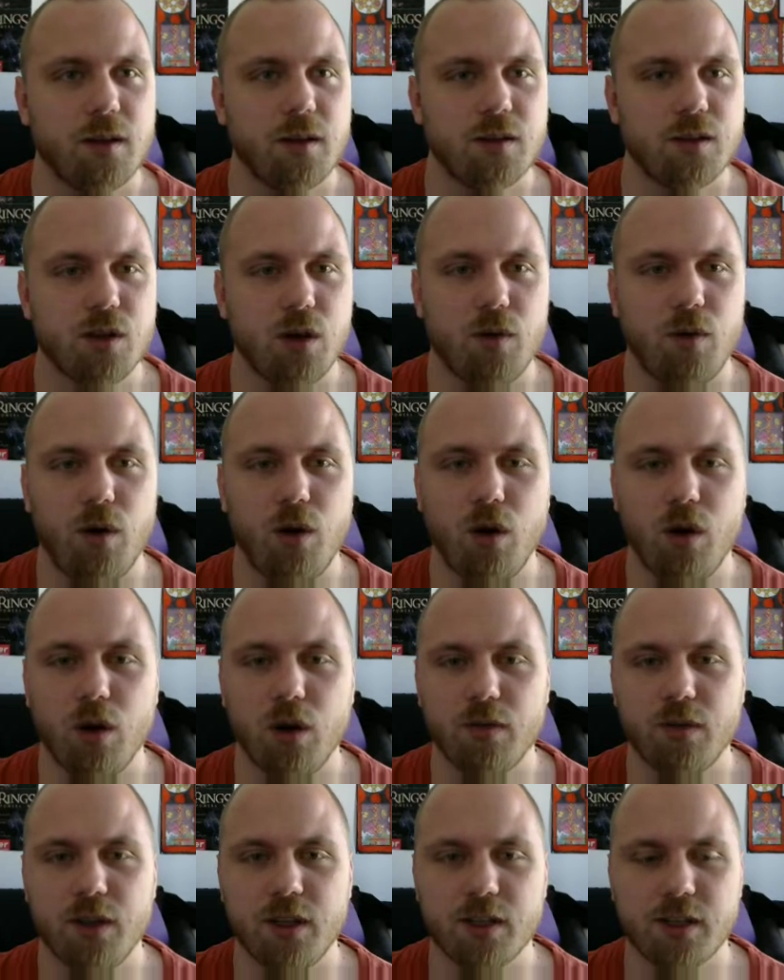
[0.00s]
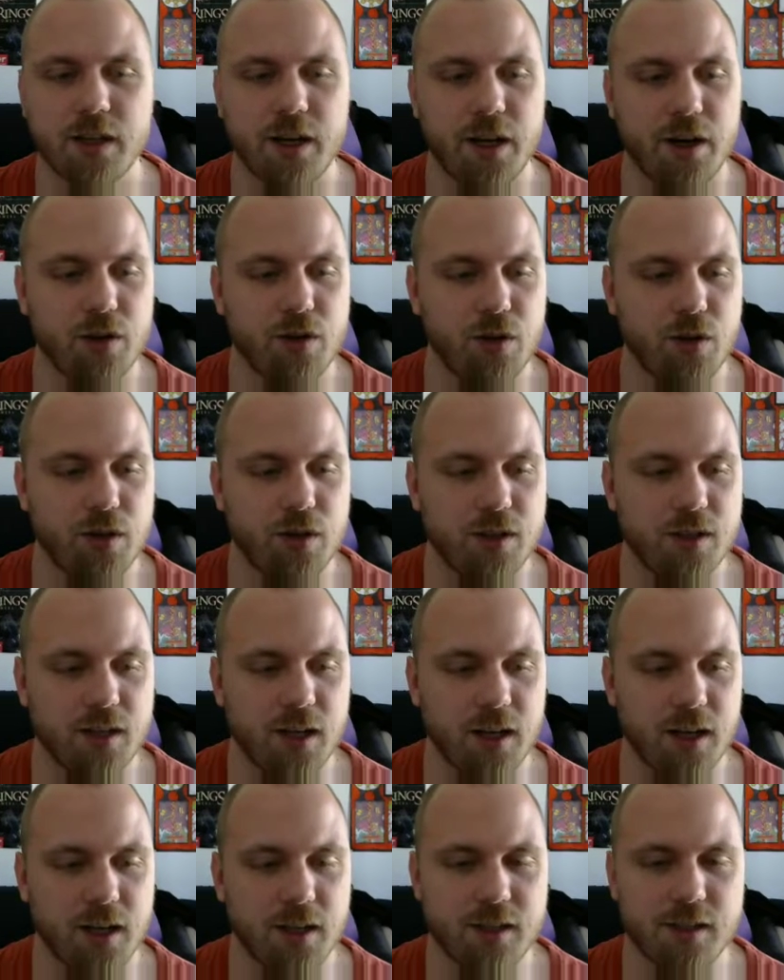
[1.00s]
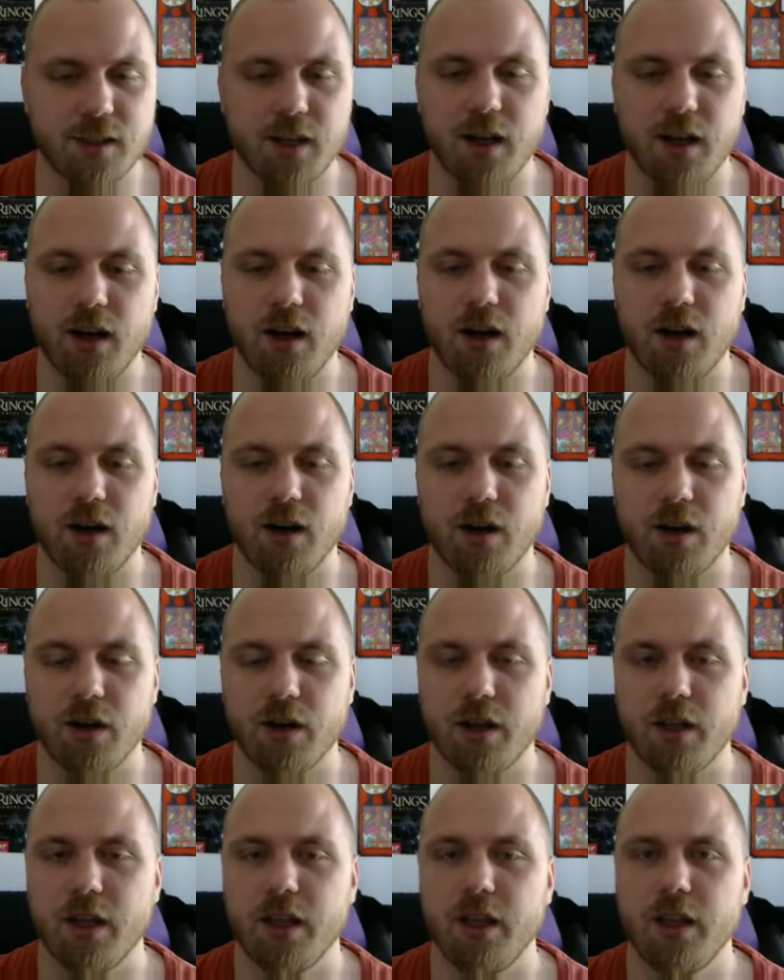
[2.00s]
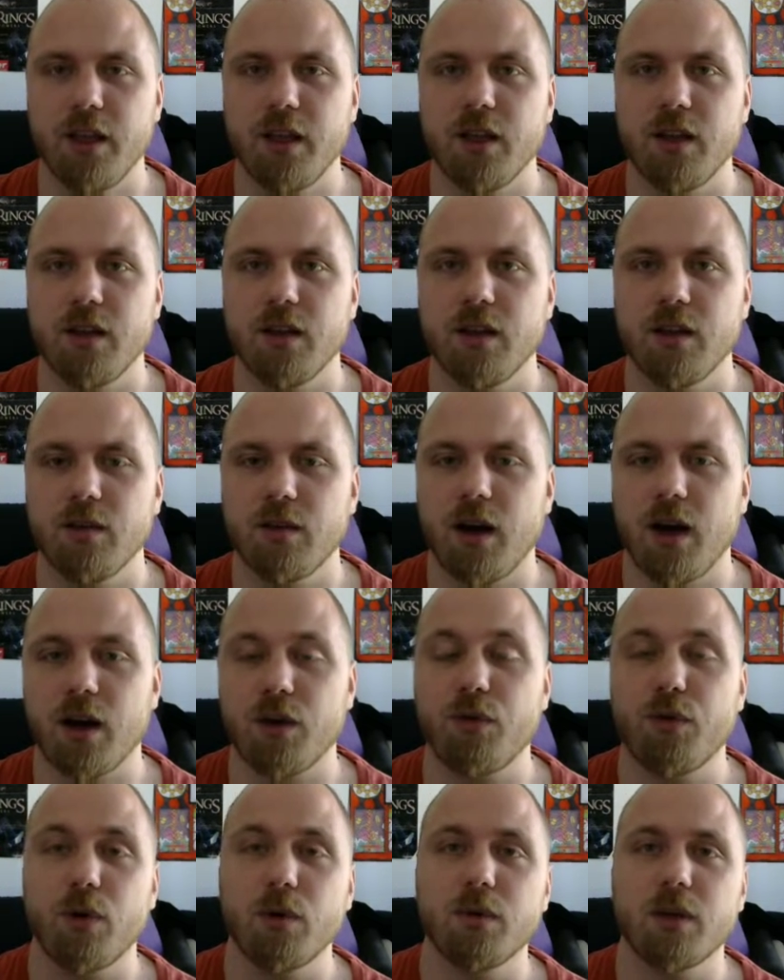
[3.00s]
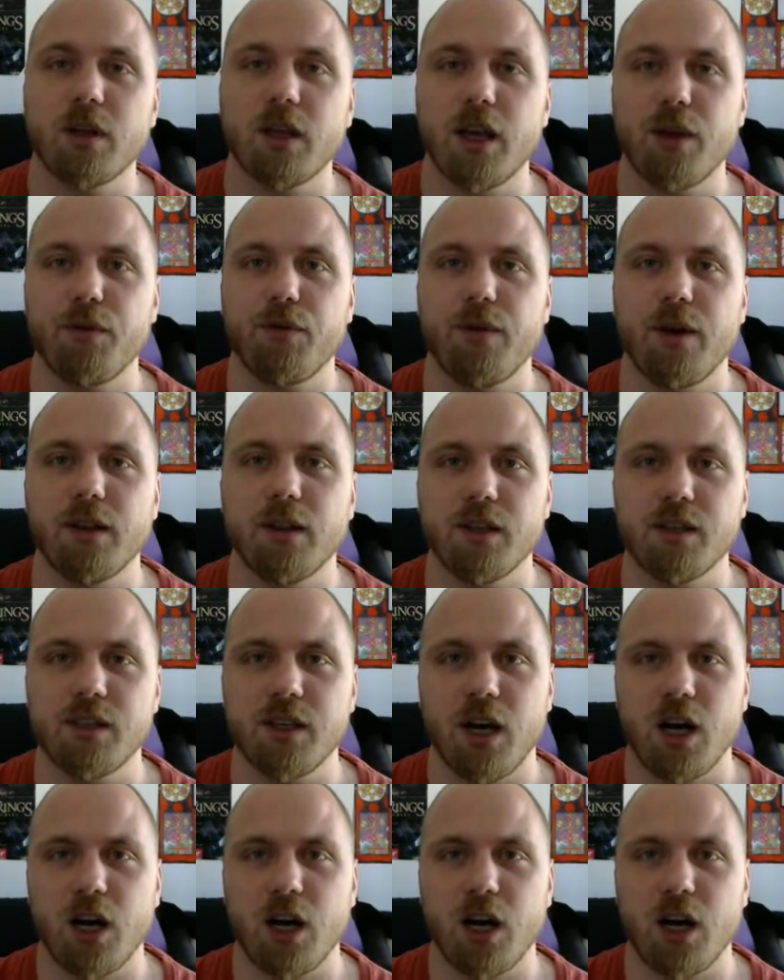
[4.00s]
So all of these character designs are from the game Phantasy